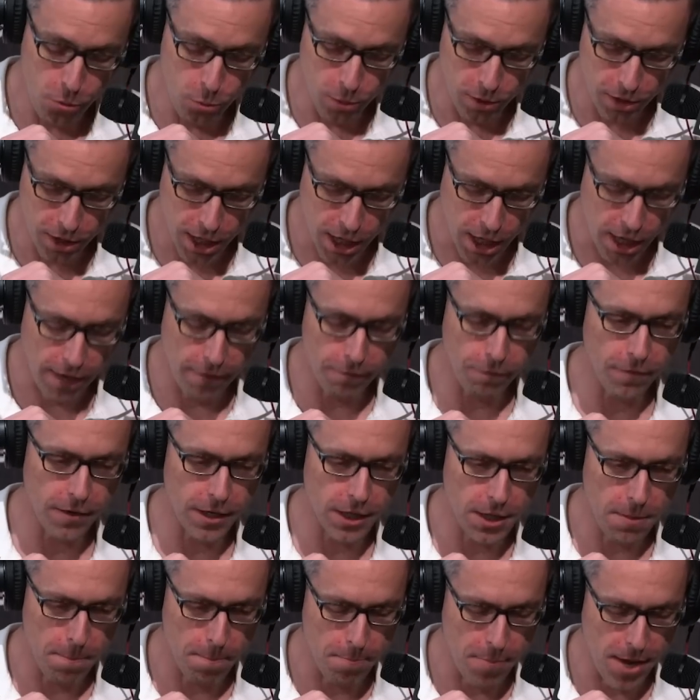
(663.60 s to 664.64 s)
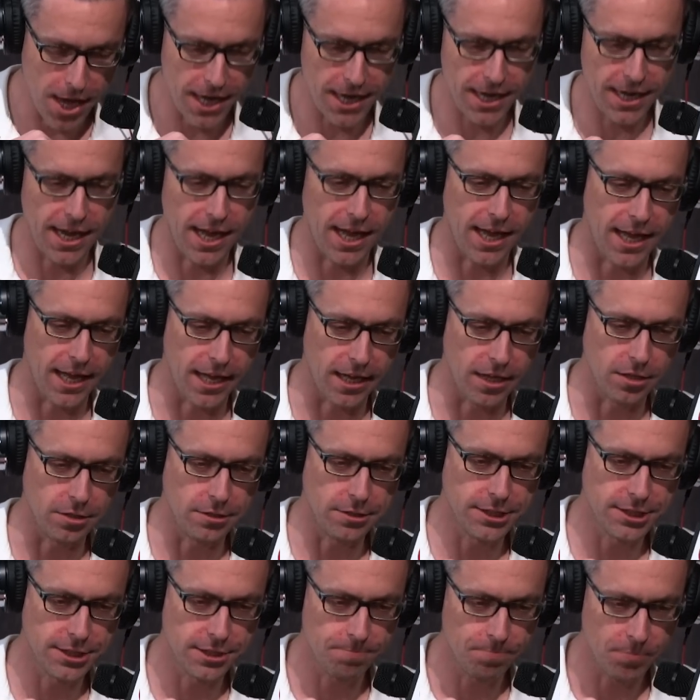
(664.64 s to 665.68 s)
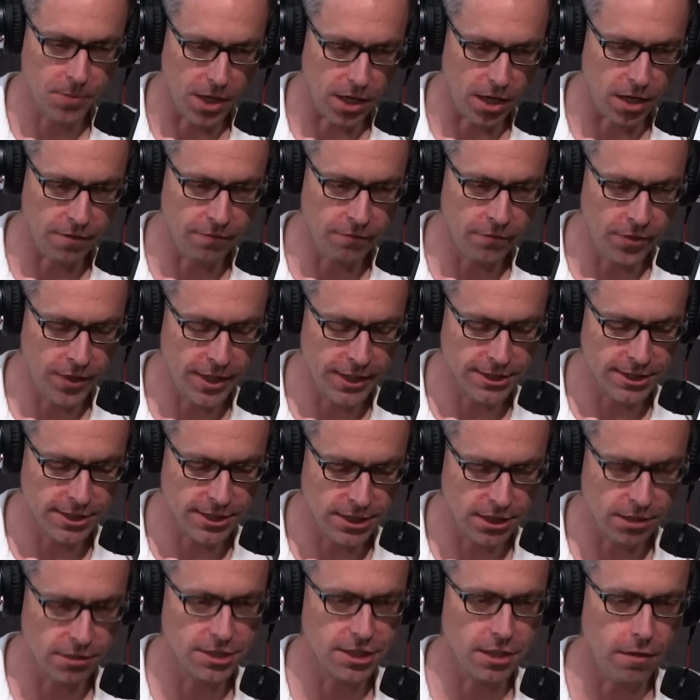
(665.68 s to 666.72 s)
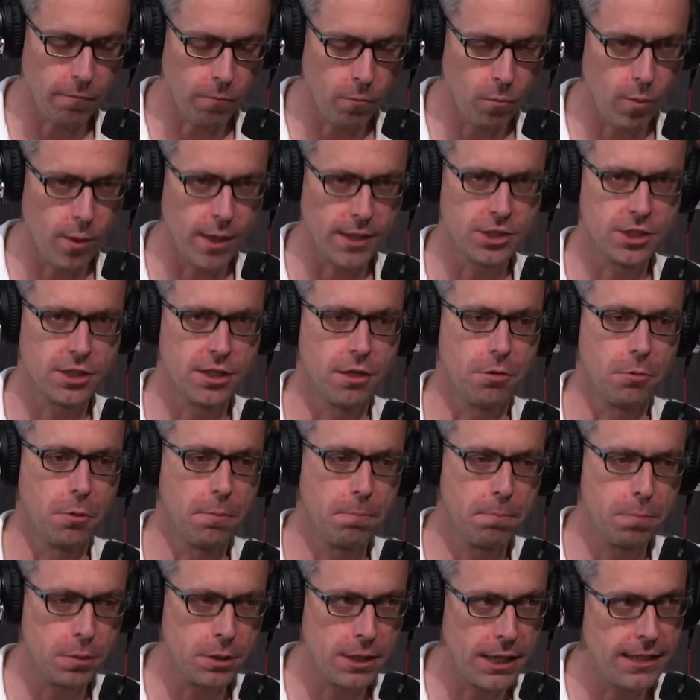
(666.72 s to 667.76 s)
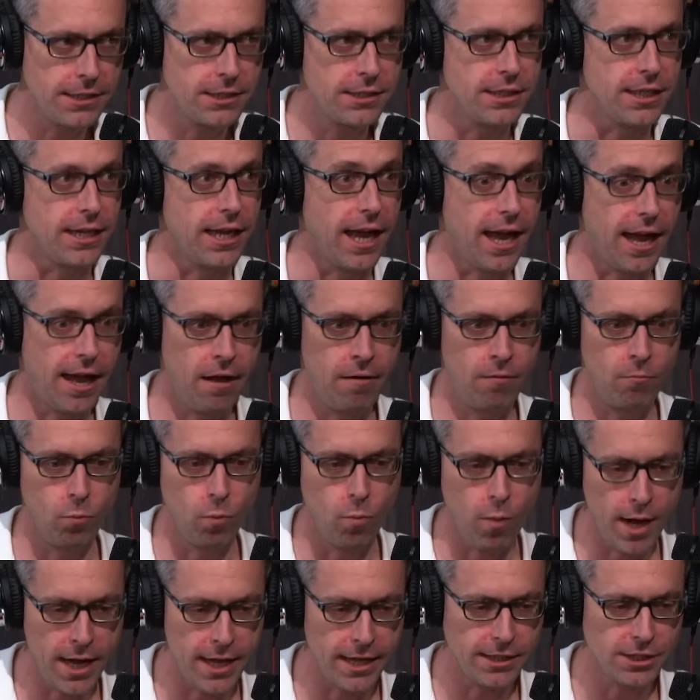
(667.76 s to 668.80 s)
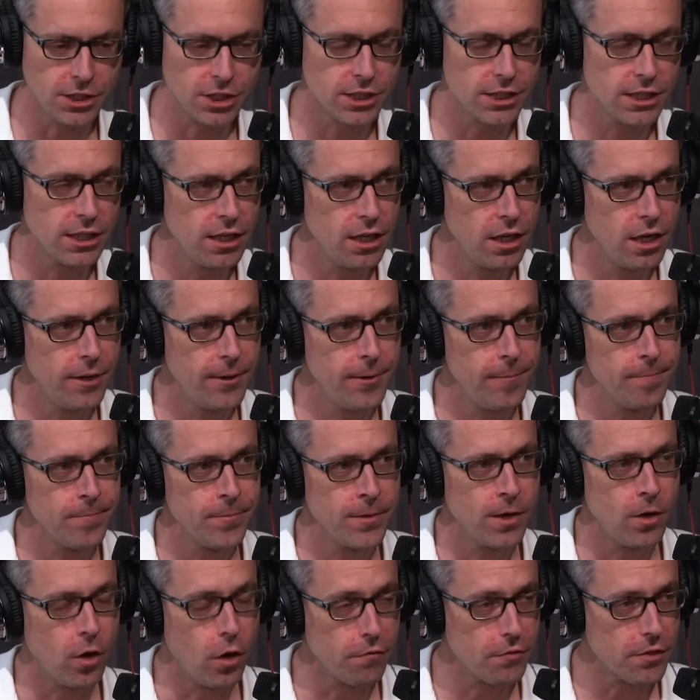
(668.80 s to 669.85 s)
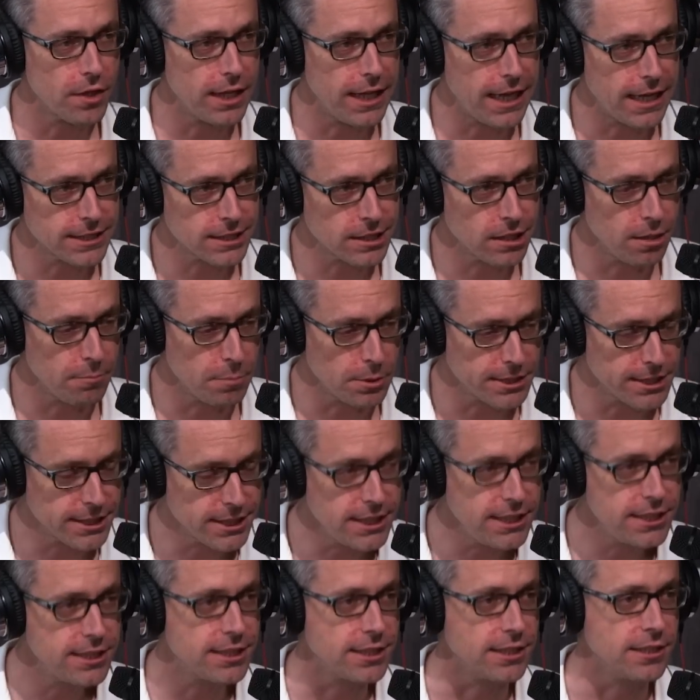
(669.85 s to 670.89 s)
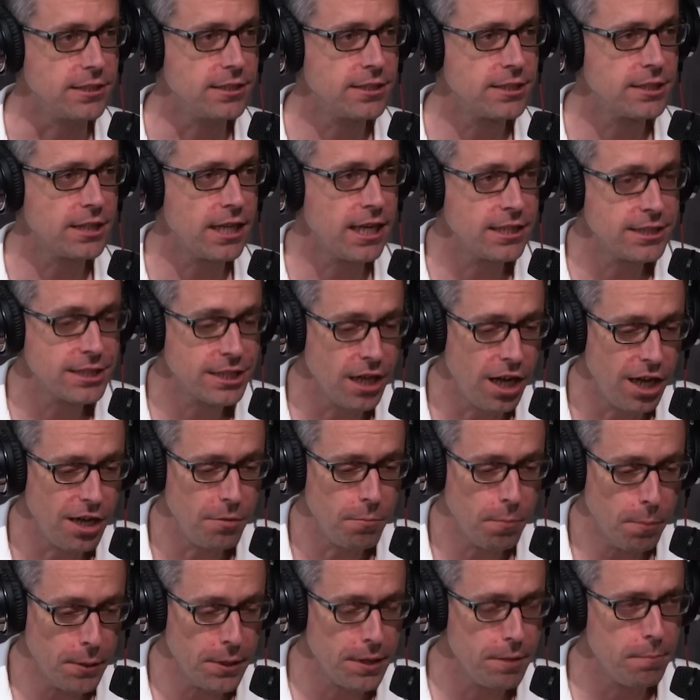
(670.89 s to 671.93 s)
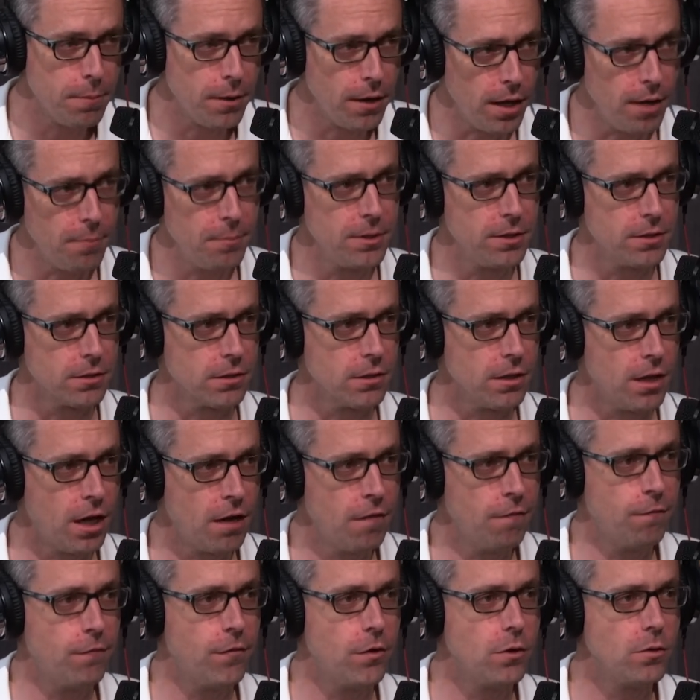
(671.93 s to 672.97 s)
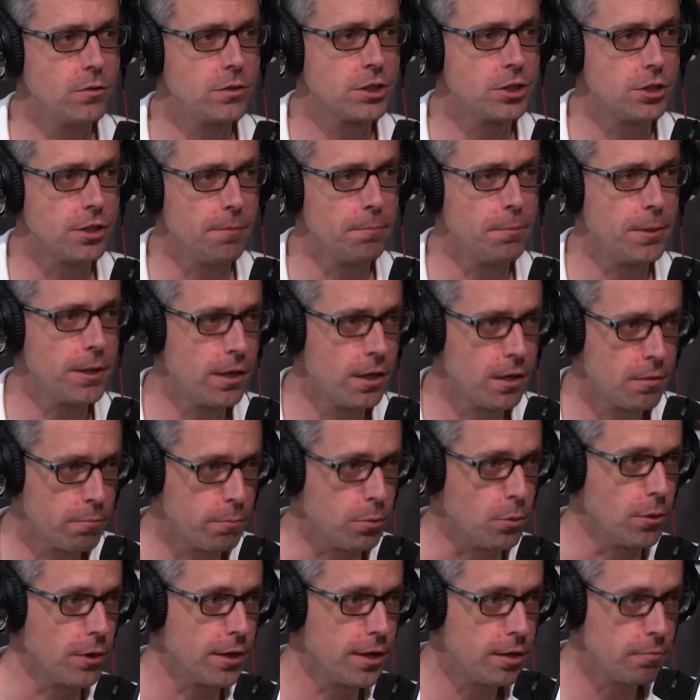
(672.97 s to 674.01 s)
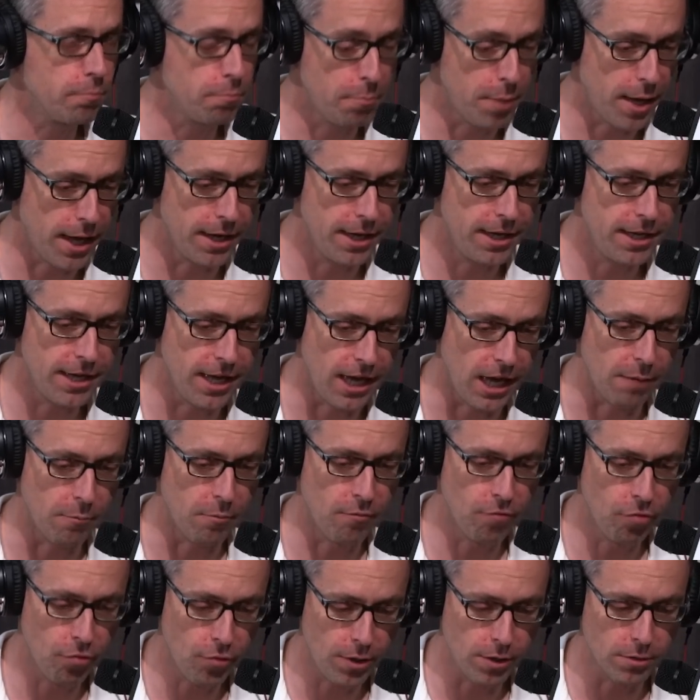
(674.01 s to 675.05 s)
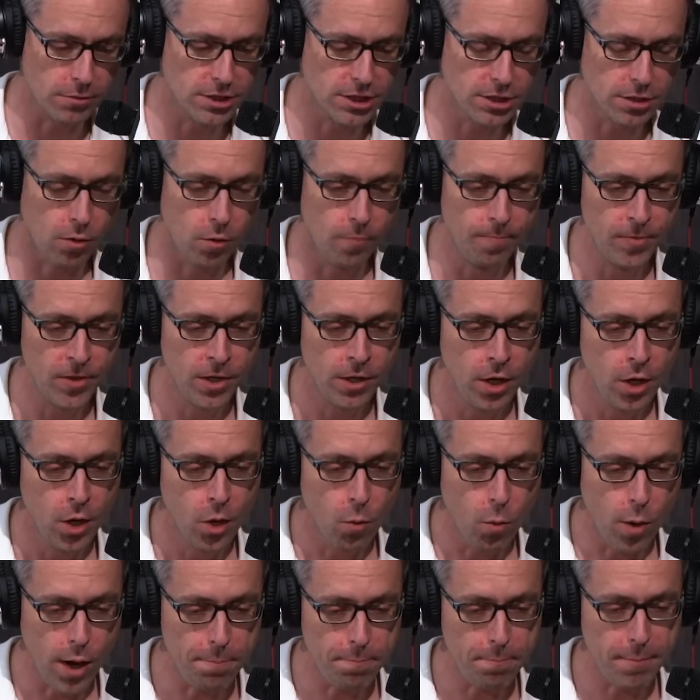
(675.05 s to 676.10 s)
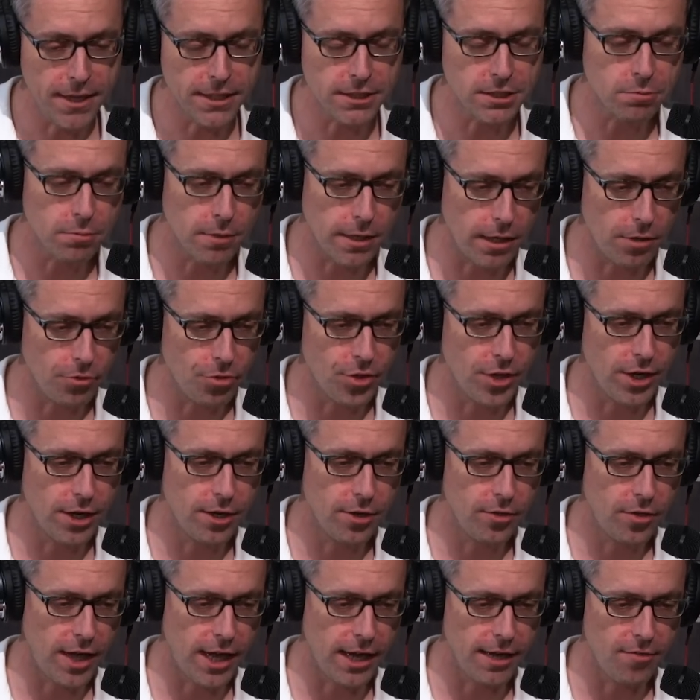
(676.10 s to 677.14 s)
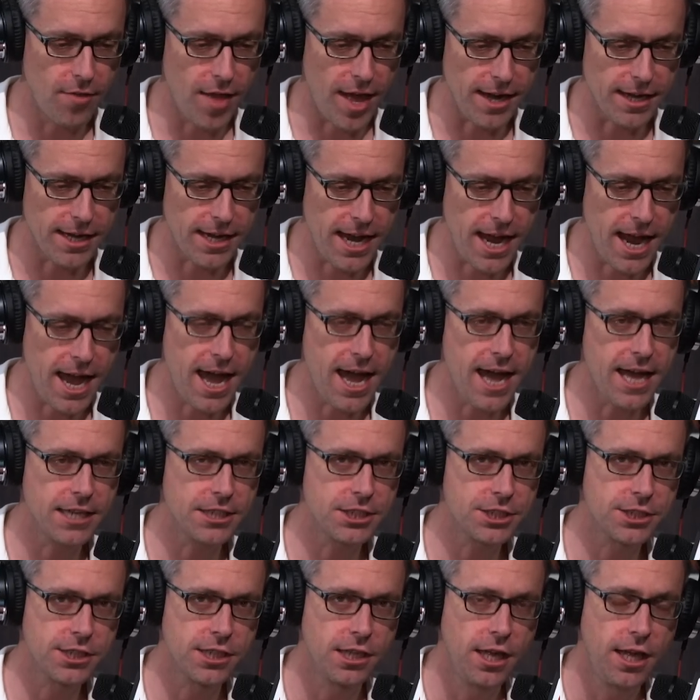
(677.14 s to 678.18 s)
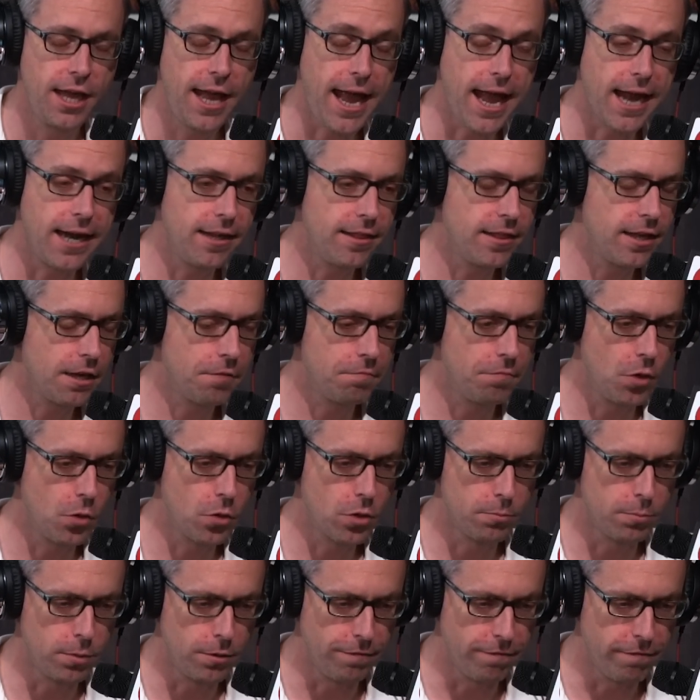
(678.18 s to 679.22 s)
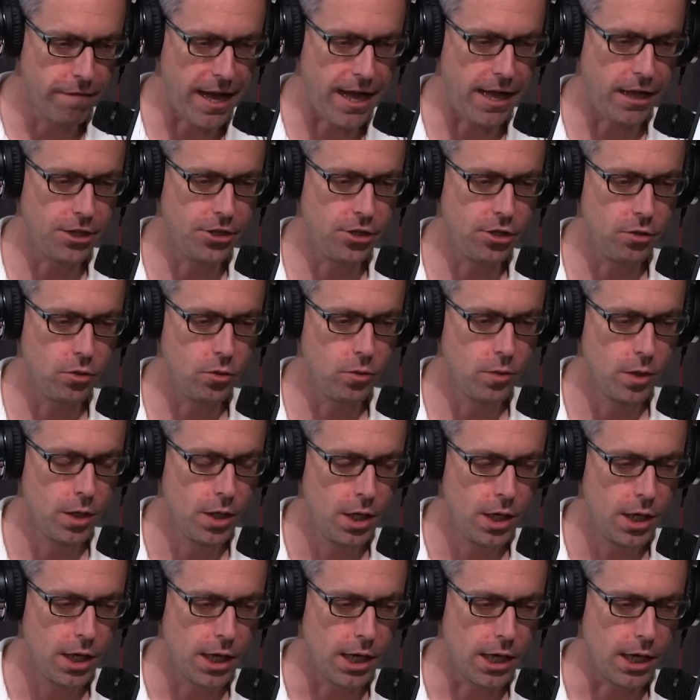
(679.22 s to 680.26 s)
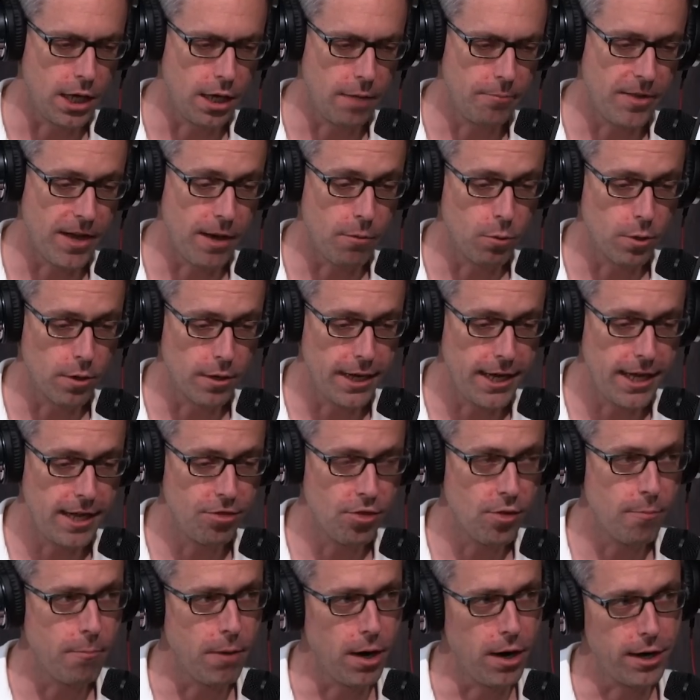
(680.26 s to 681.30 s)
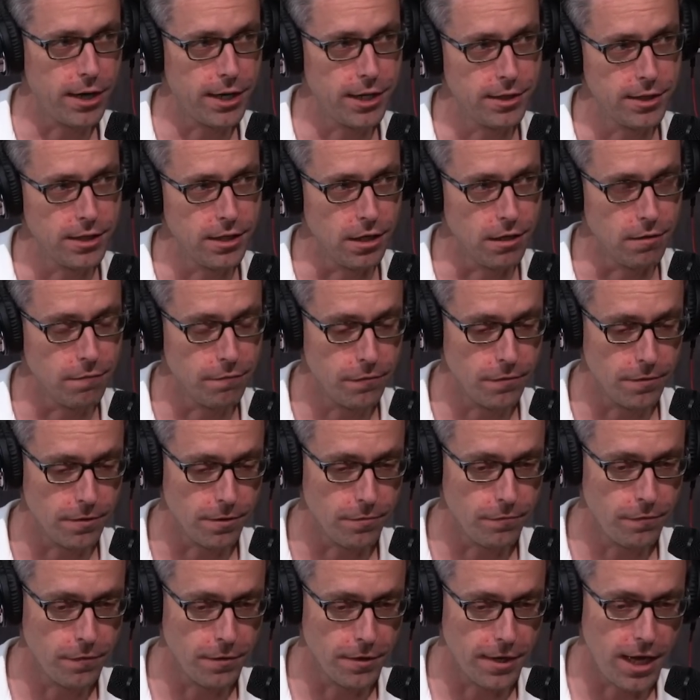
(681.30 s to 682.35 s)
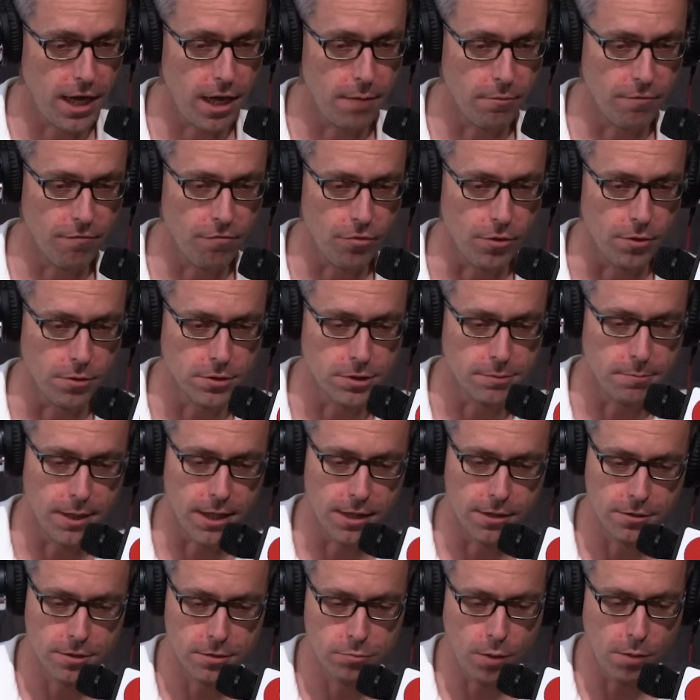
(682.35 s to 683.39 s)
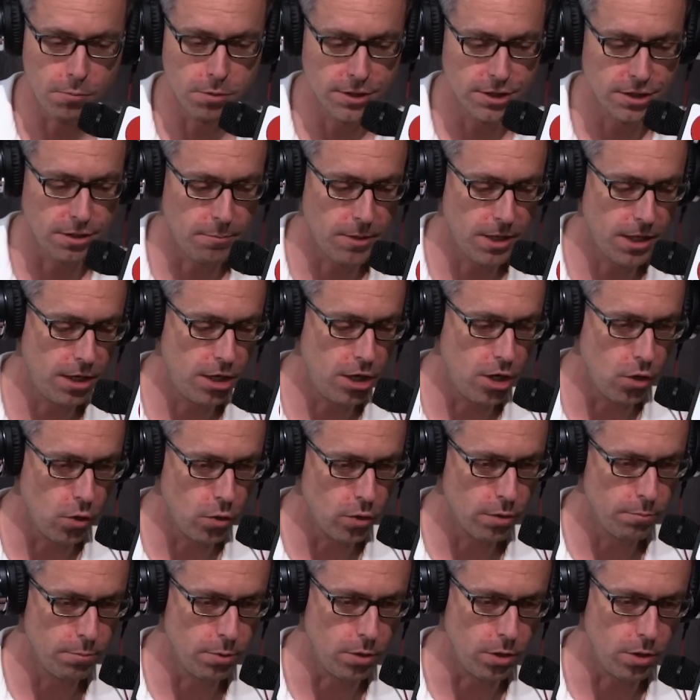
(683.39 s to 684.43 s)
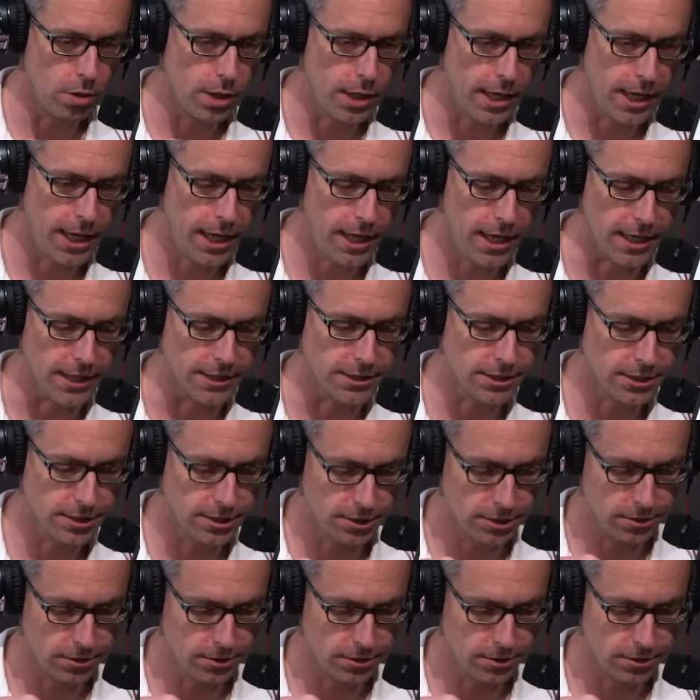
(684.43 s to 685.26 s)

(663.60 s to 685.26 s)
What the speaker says: were covering the betting angles of this series, of which there were plenty, and which over the last couple seasons has gotten pretty popular. A lot of folks jumping on board and betting Game of Thrones. So what bets were out there that cashed, anything of notable value that were in the market there for Game of Thrones bettors? What were some of the notable hits?